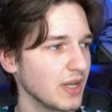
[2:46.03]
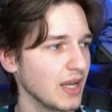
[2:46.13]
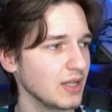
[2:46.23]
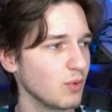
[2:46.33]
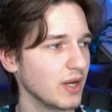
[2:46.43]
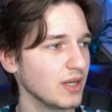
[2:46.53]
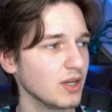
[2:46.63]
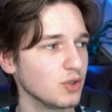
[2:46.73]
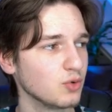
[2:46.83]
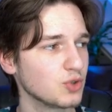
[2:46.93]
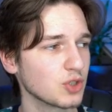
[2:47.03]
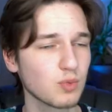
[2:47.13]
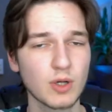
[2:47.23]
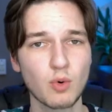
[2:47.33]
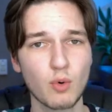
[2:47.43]
Anyway, you
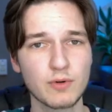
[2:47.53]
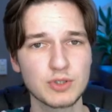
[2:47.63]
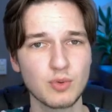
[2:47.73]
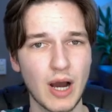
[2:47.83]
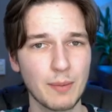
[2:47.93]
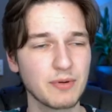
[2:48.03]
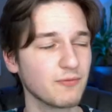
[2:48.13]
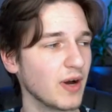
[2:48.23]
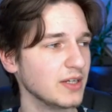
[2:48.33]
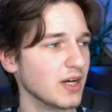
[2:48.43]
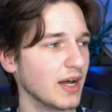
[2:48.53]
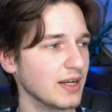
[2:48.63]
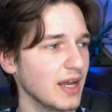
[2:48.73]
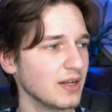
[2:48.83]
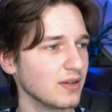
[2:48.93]
just want to go over to
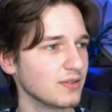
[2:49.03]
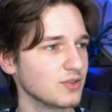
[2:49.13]
optifine.net